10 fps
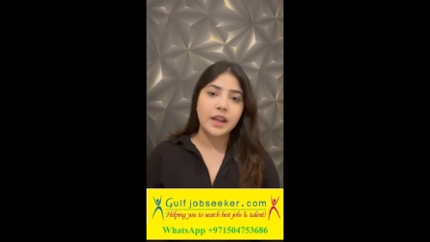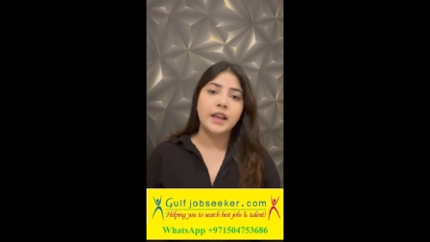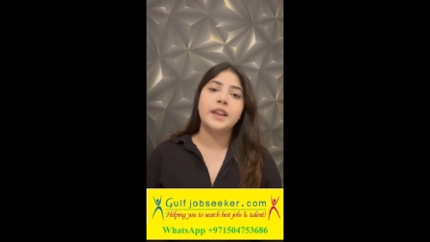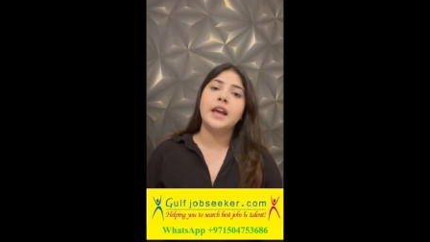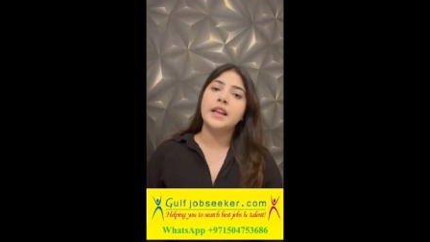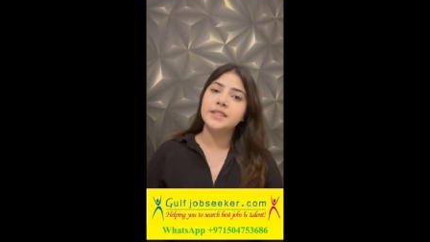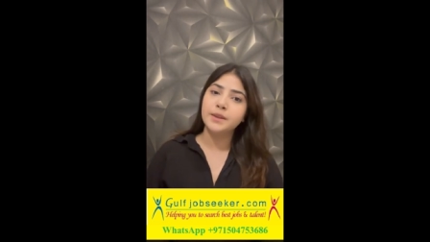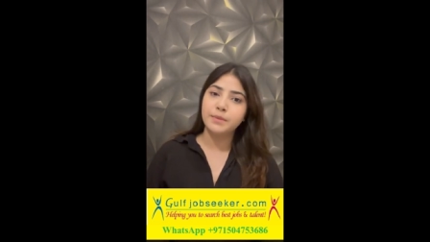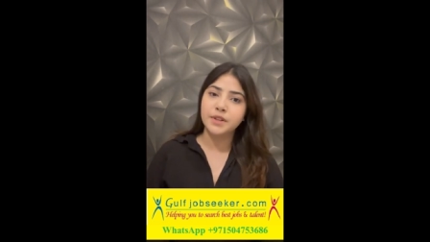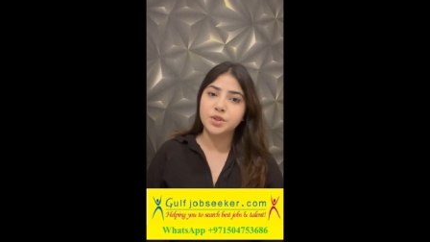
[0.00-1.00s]
And as
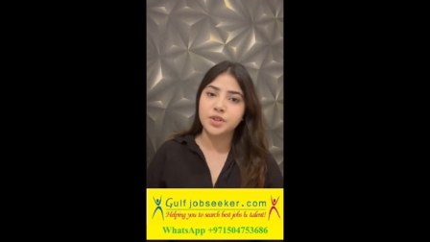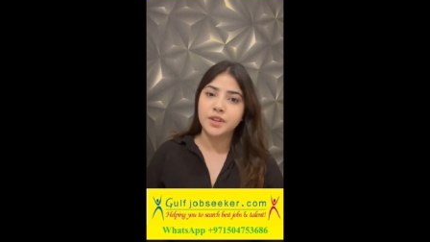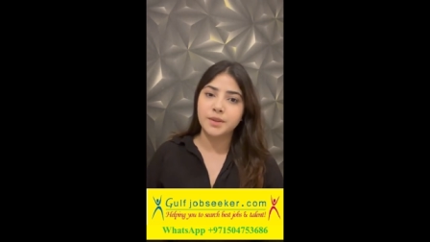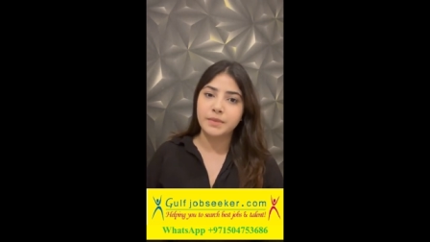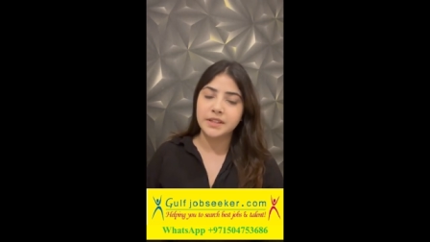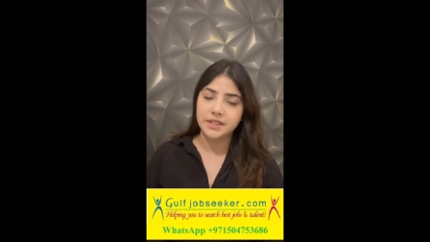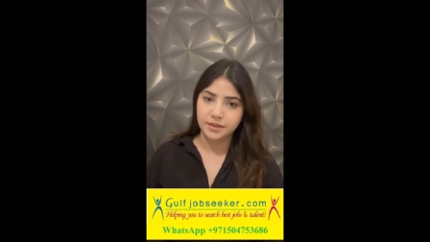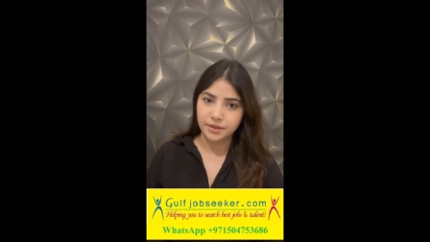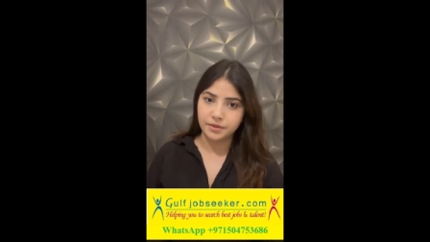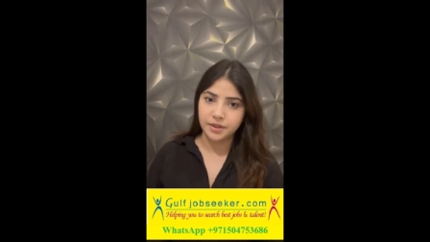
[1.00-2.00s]
I mentioned in my
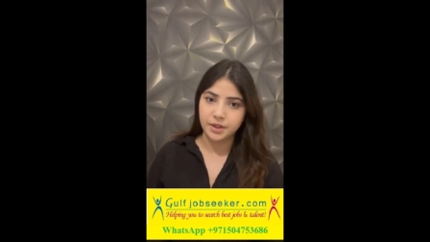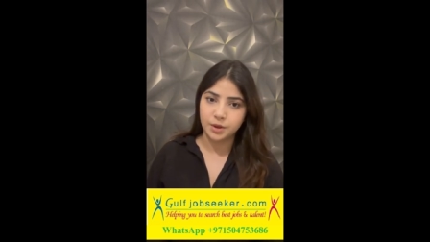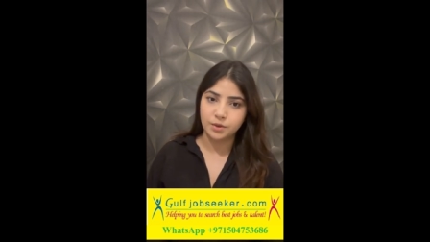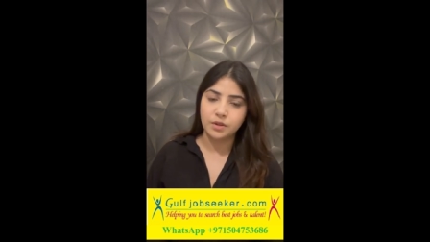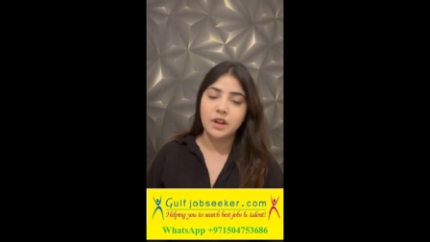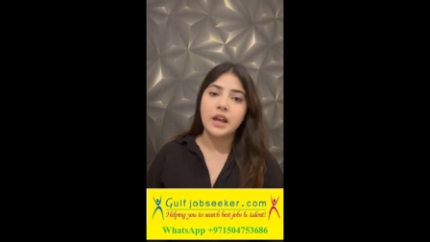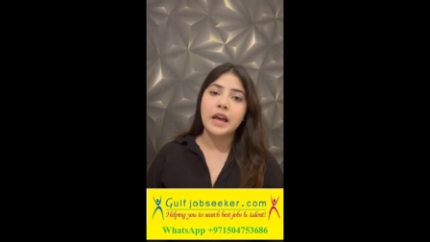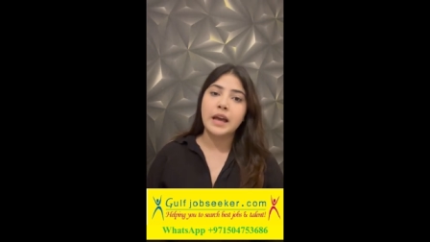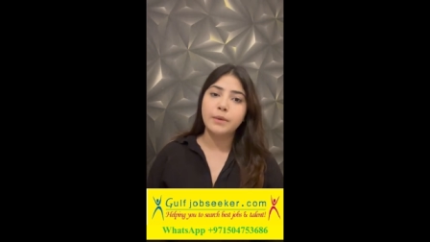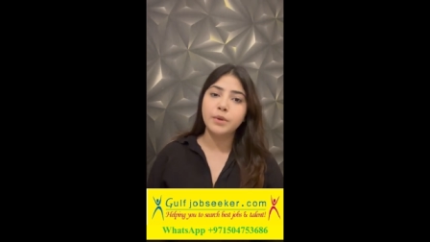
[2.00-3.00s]
CV video,
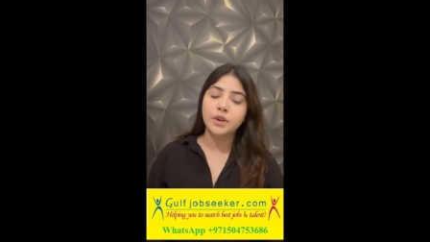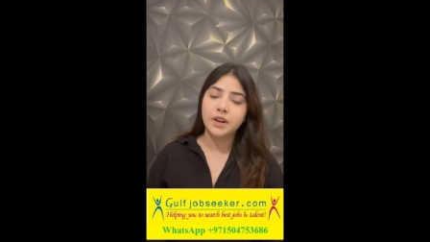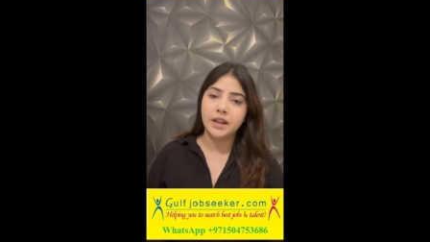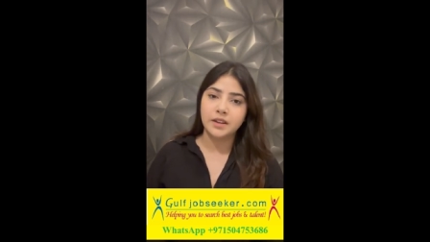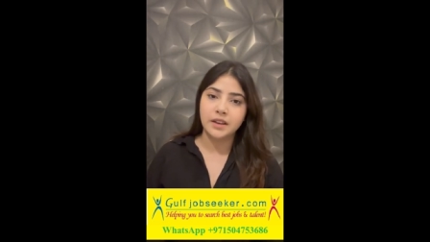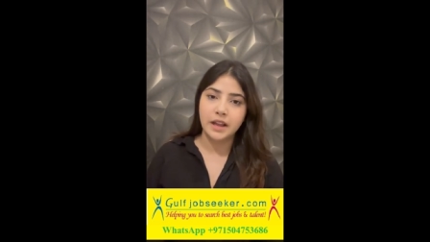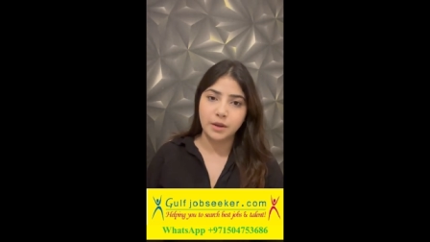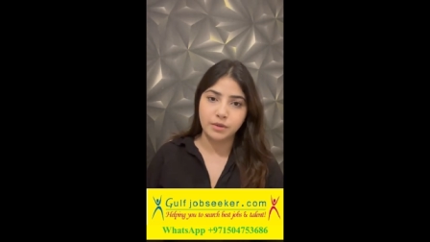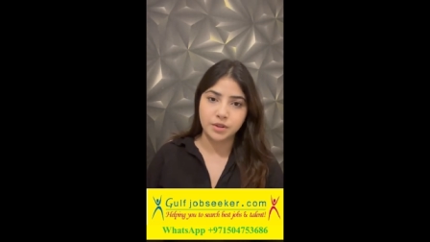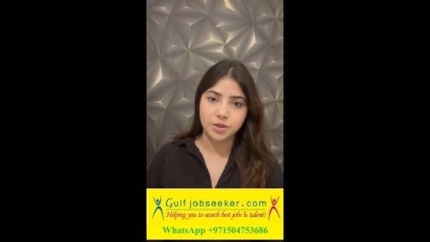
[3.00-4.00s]
I'm good at a
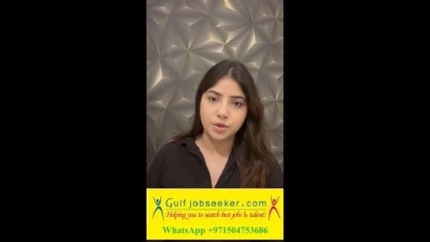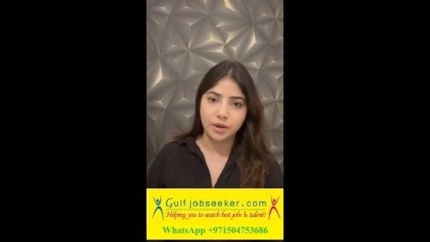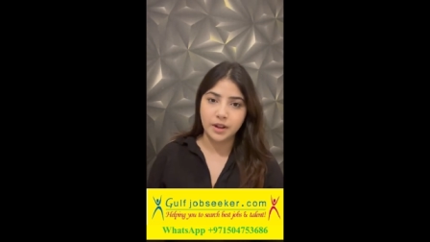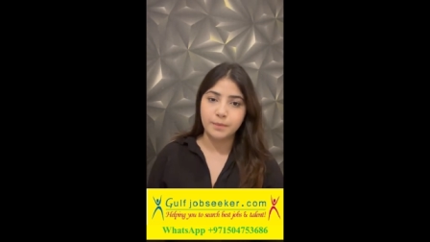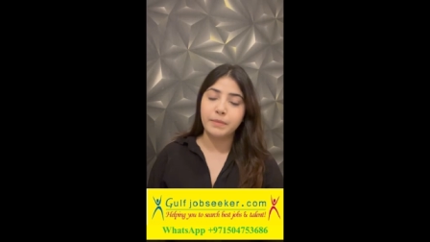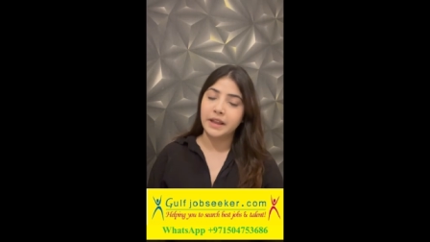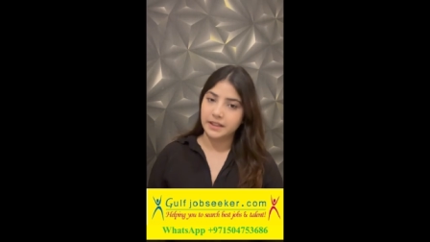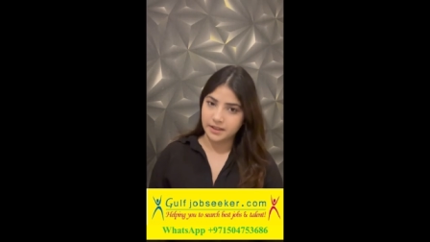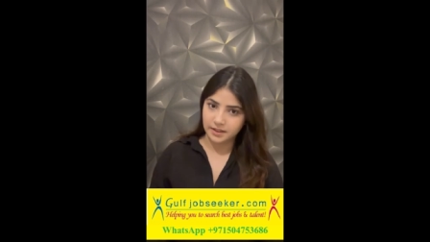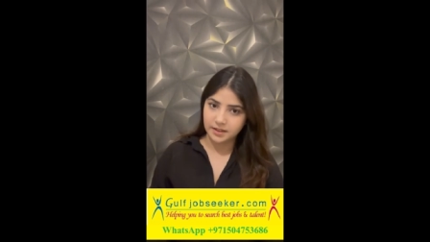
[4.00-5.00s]
language called
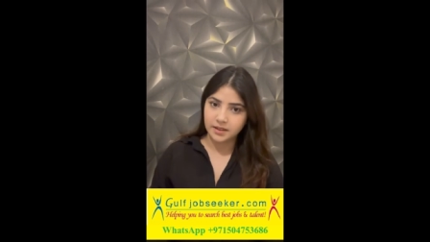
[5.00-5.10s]
Python.